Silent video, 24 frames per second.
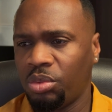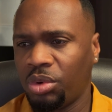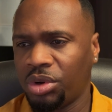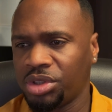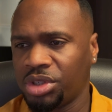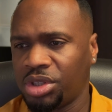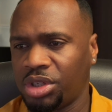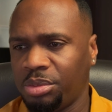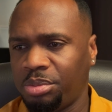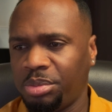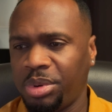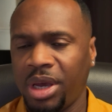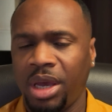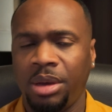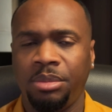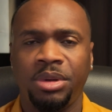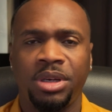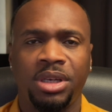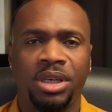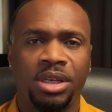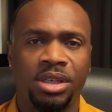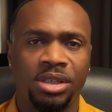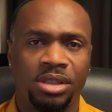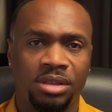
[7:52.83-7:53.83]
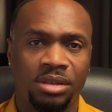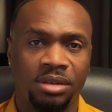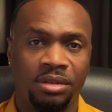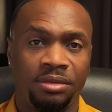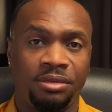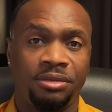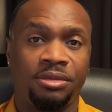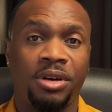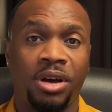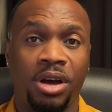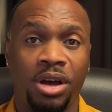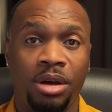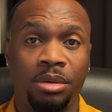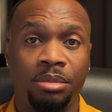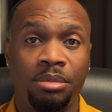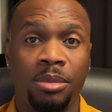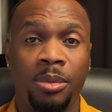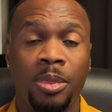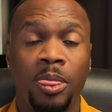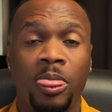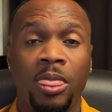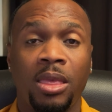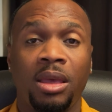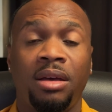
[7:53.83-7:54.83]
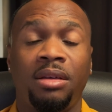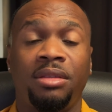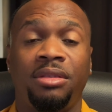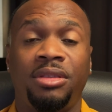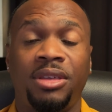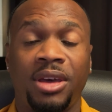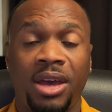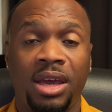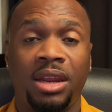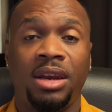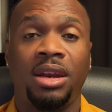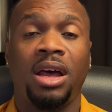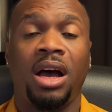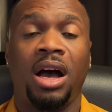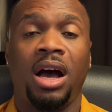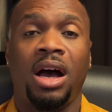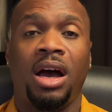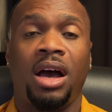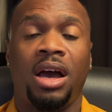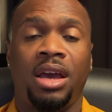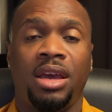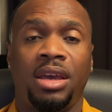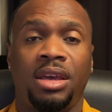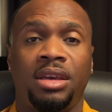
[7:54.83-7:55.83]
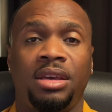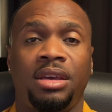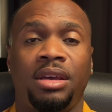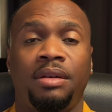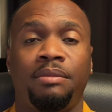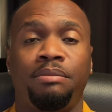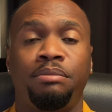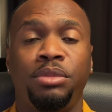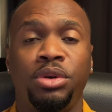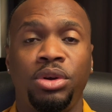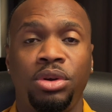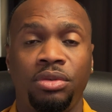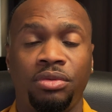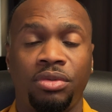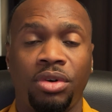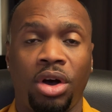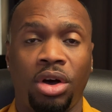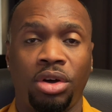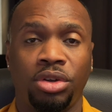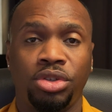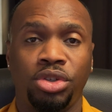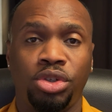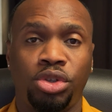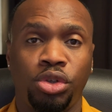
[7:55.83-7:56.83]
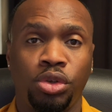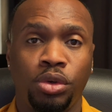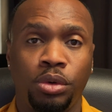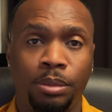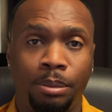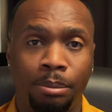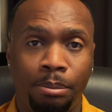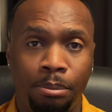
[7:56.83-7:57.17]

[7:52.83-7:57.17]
once the payment is confirmed, then I move on to